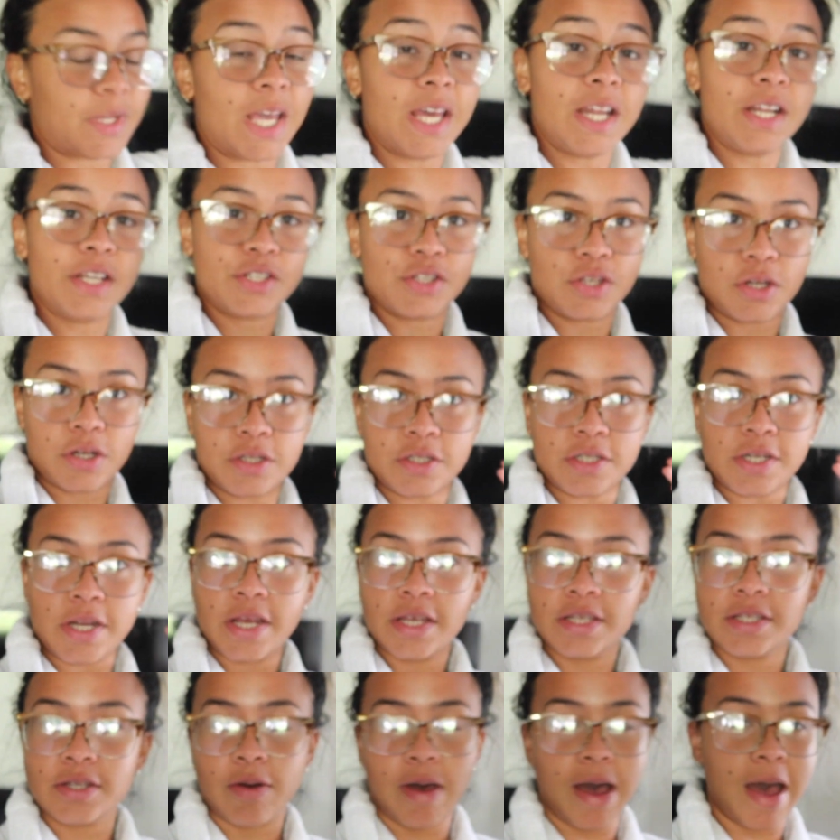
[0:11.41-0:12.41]
it is
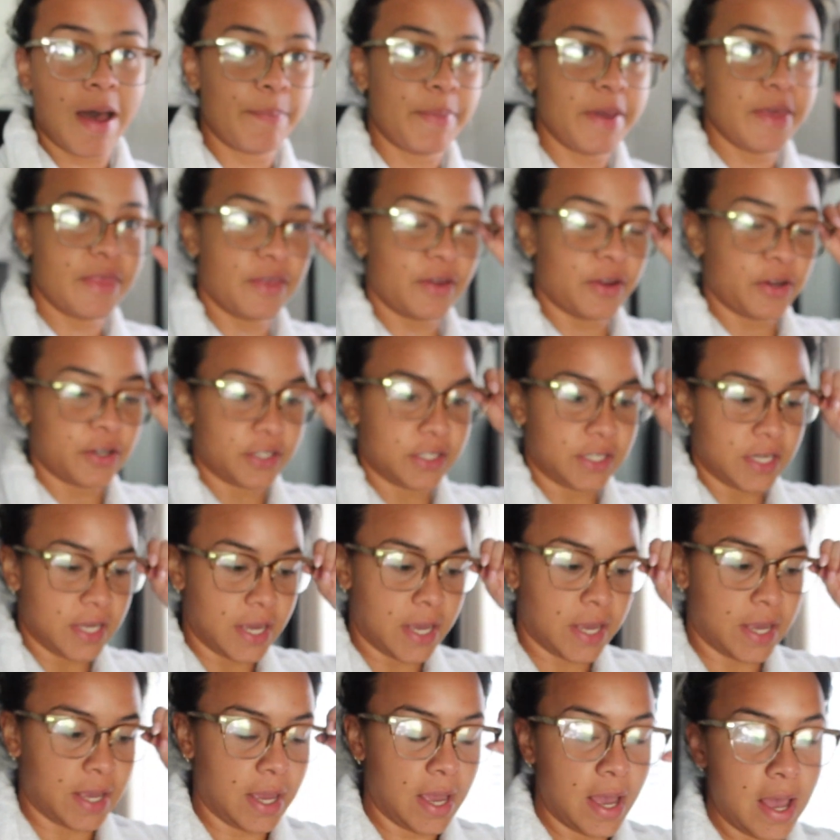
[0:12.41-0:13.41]
Thursday, so happy
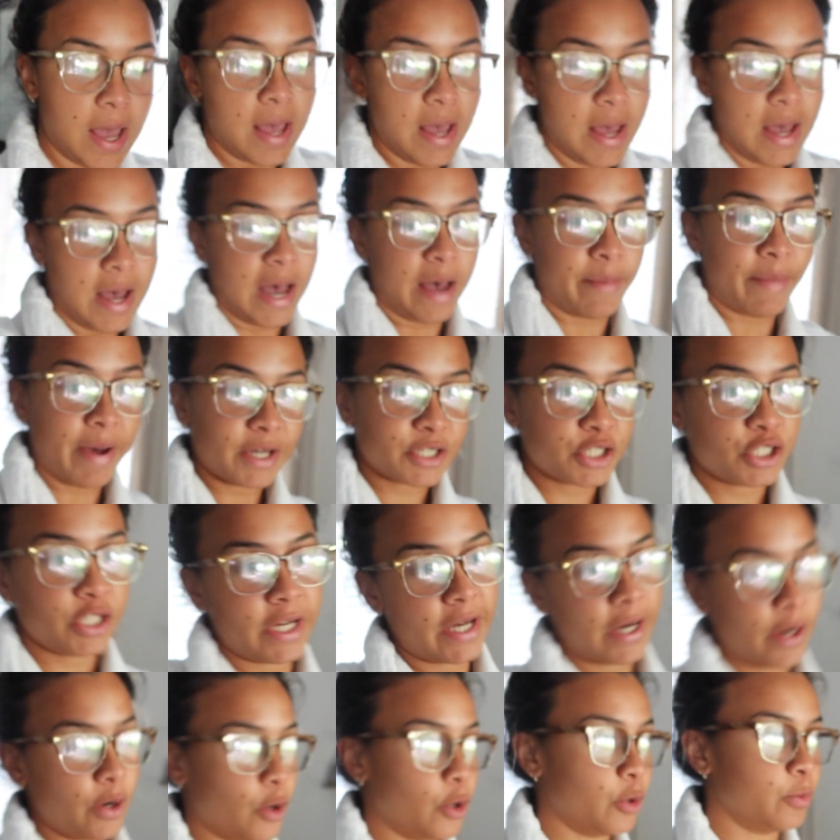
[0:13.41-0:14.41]
Thursday. I'm
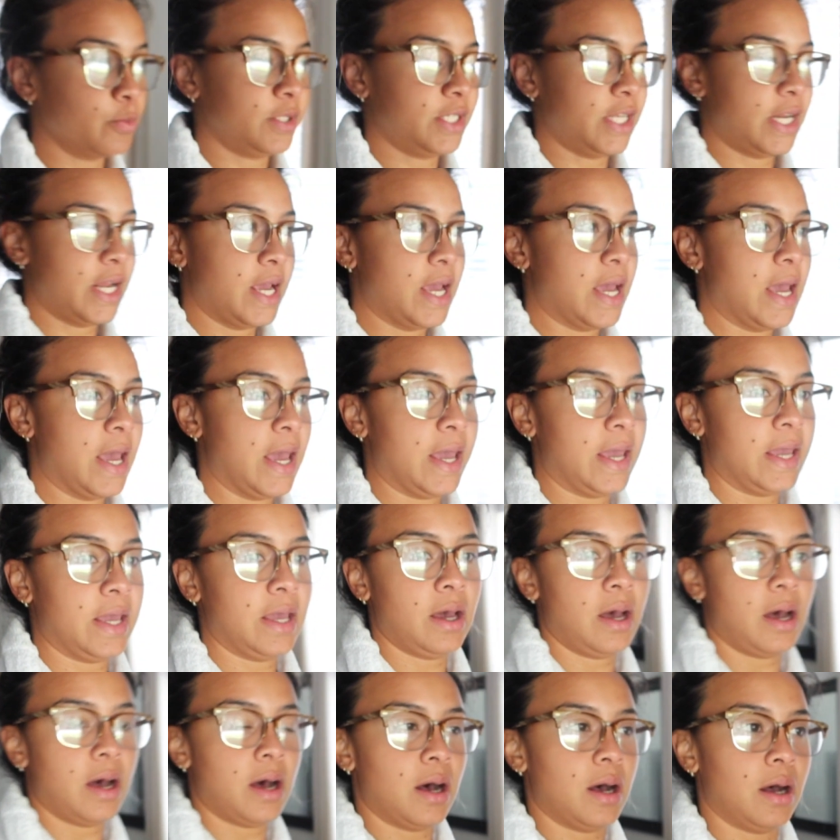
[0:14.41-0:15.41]
actually at home
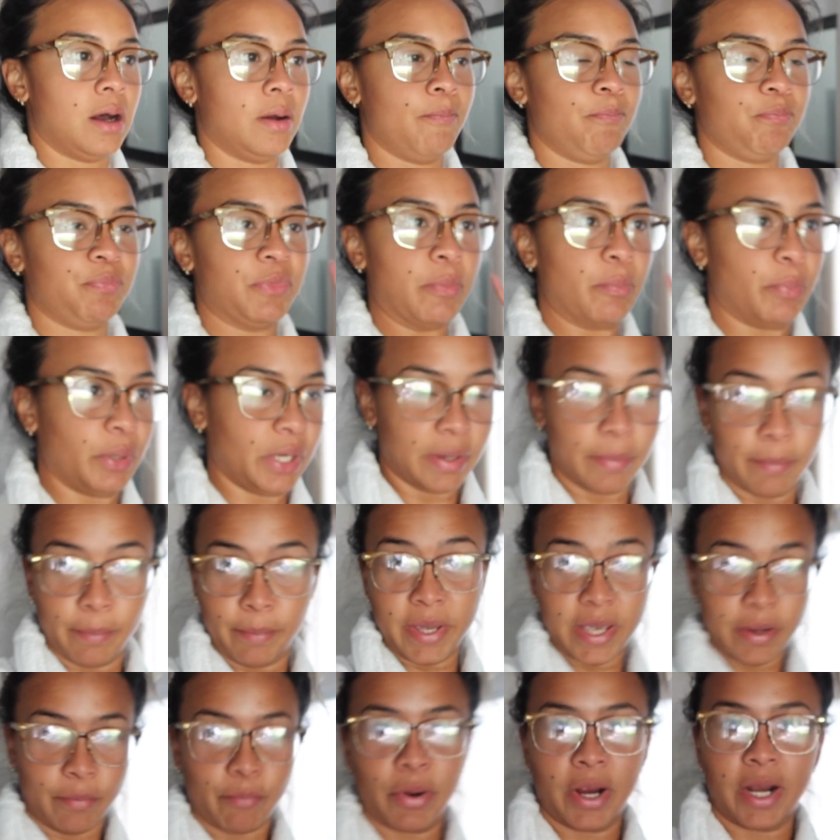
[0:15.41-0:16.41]
today.
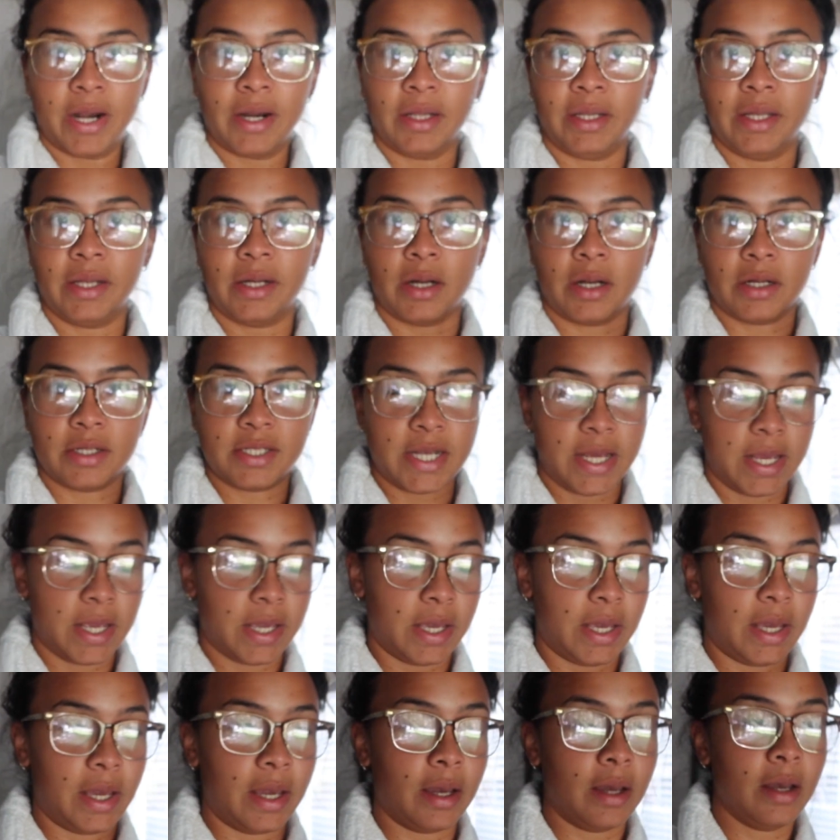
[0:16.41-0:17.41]
Me and Brendolyn are
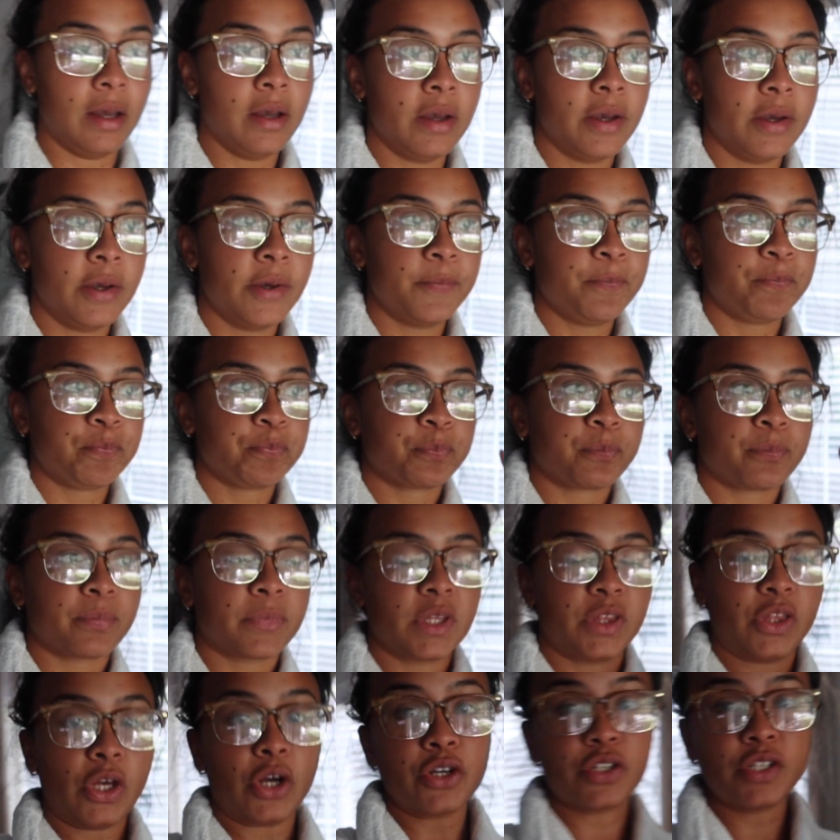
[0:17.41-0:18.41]
taking
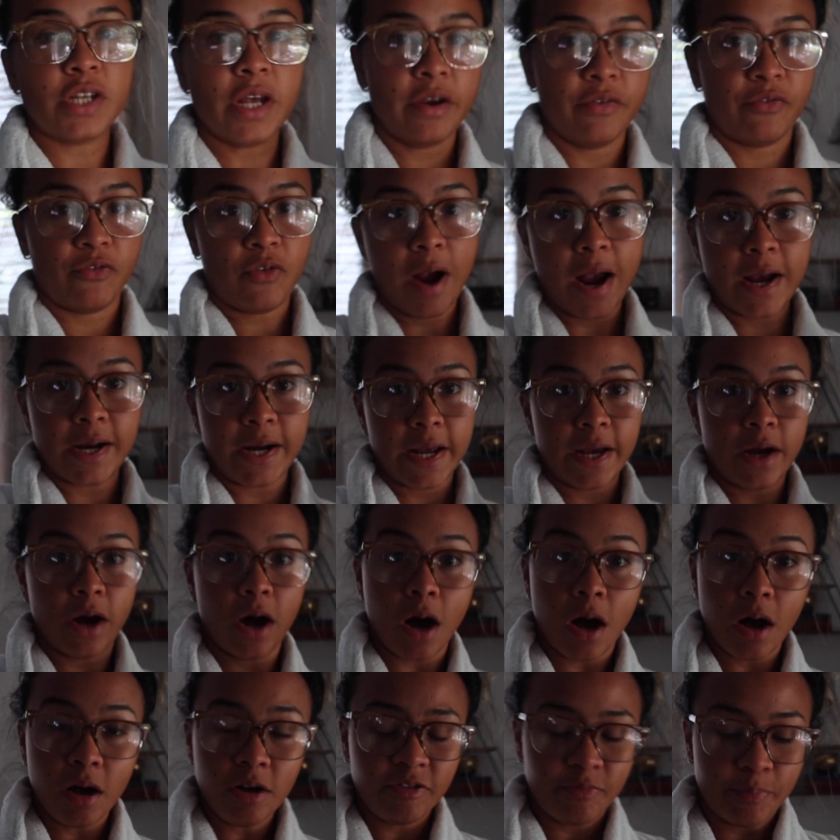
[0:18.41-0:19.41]
Thursday, Friday
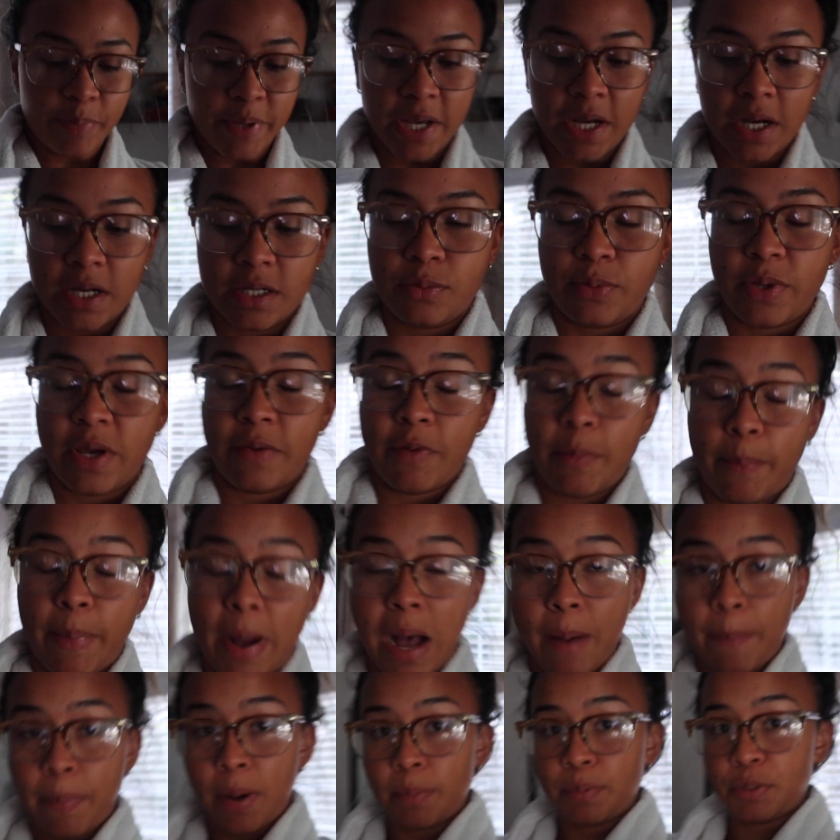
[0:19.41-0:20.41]
off because we have a
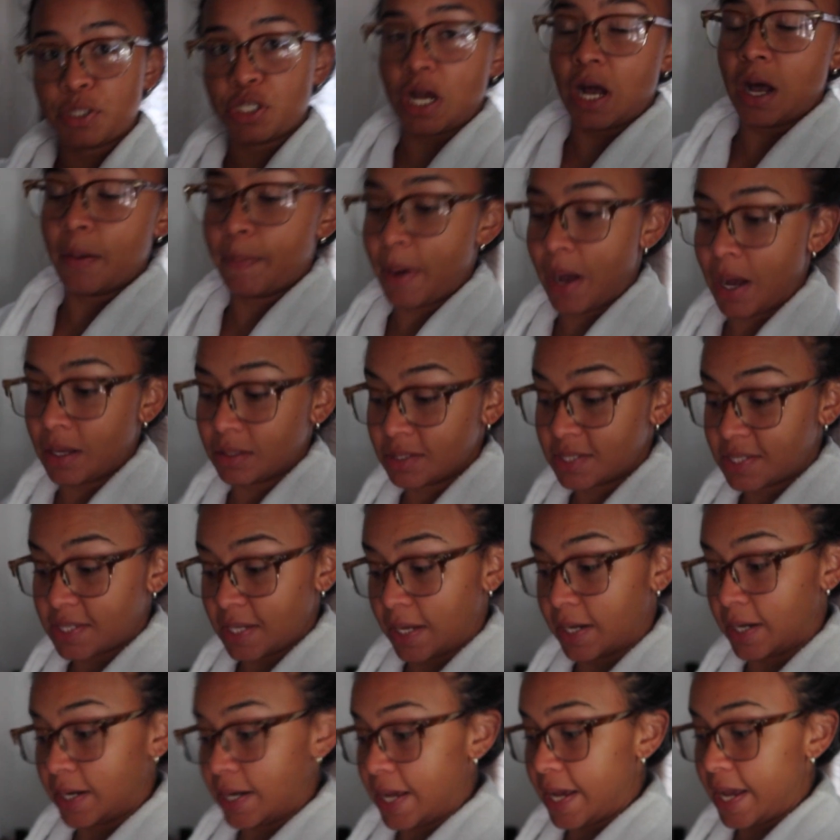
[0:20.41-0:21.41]
pop-up shop on
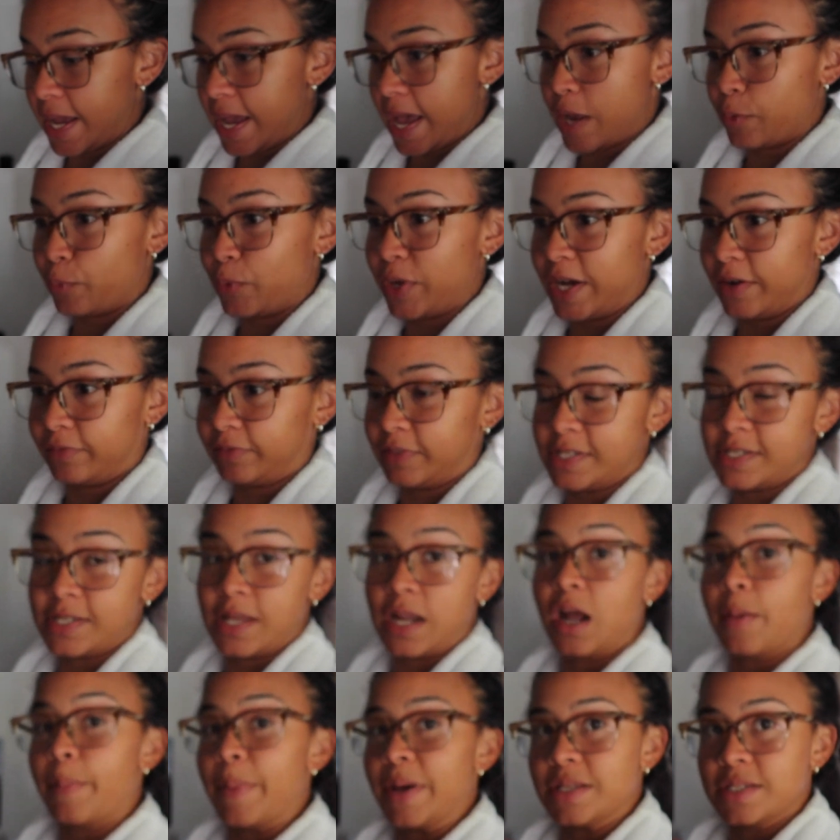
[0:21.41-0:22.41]
Sunday and we have to
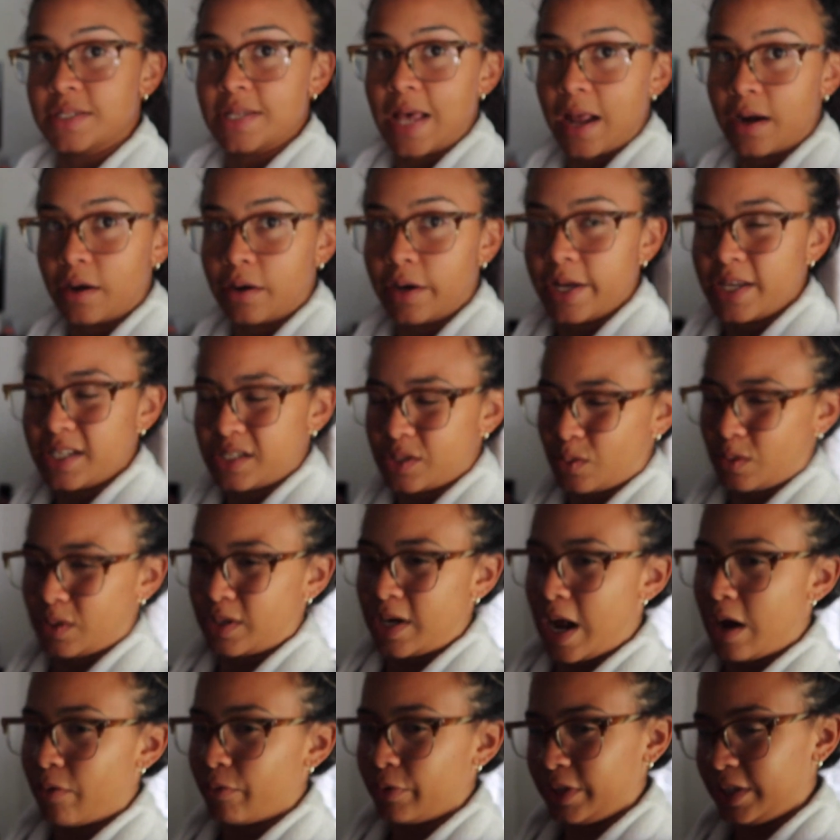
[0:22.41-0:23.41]
set up on Saturday, so we're
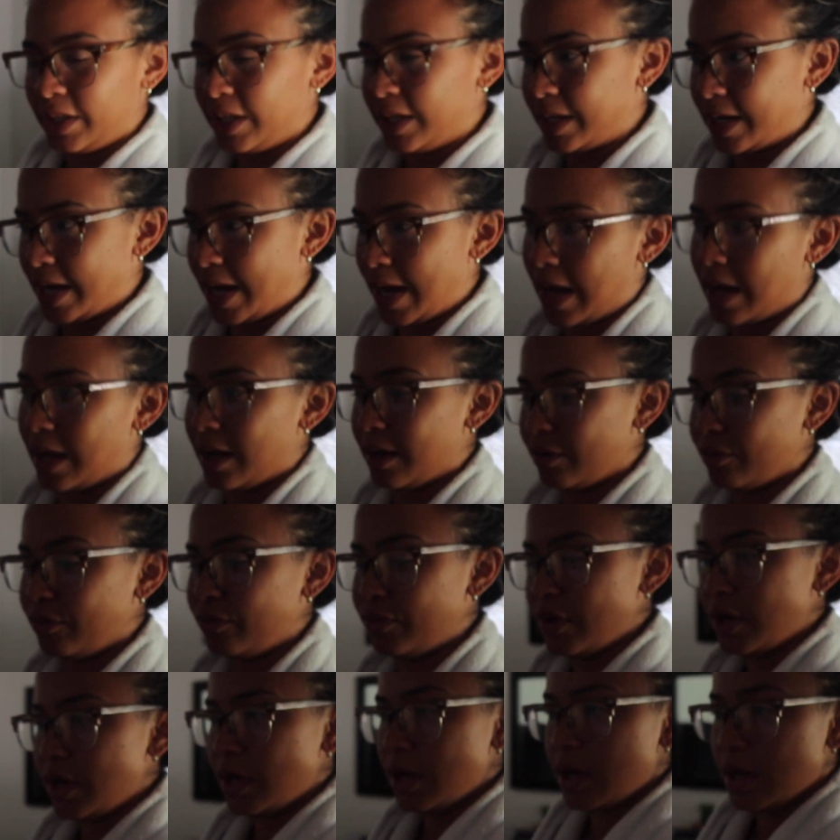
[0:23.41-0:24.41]
not really gonna have